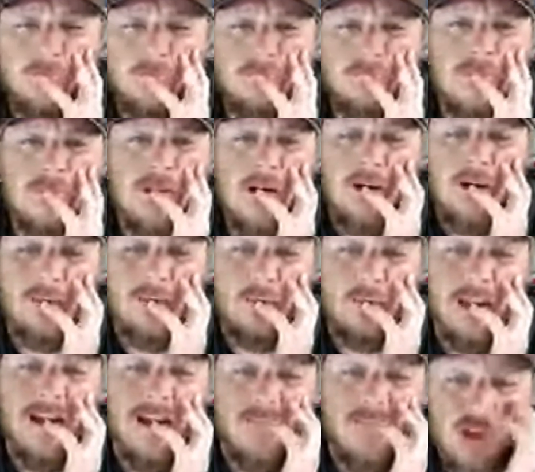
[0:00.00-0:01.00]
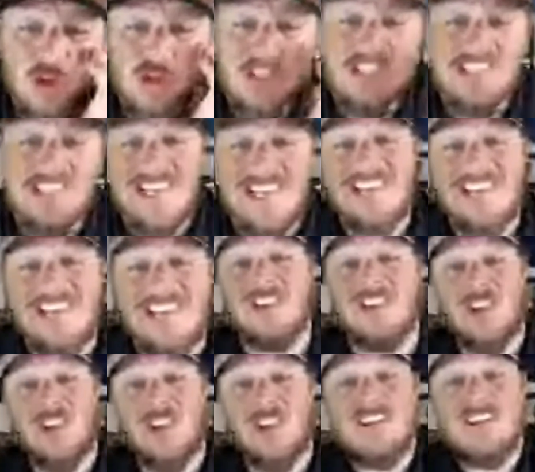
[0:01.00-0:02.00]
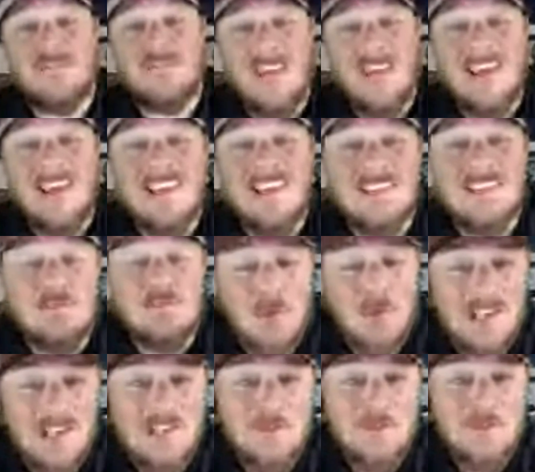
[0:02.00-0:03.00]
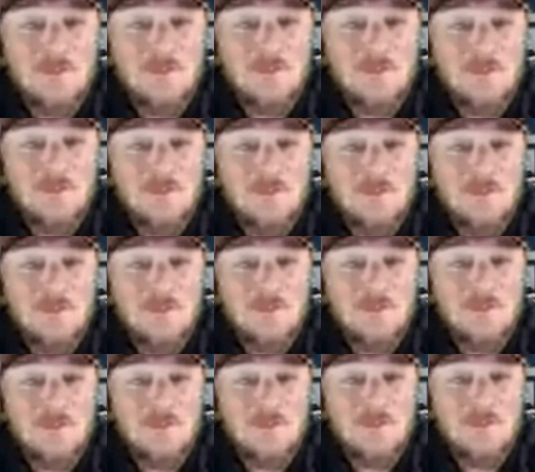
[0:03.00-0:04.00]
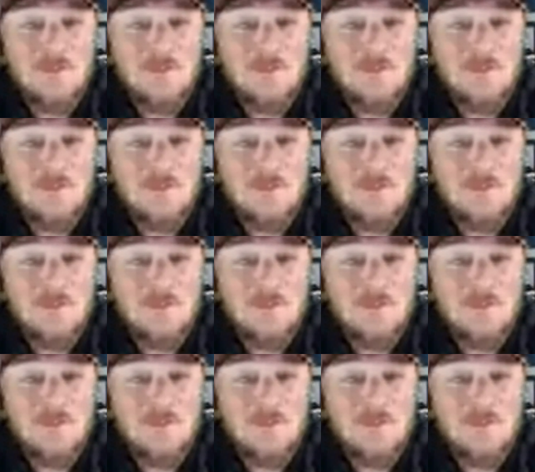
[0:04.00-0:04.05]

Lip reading: Have you seen the Las Vegas baseball stadium rent?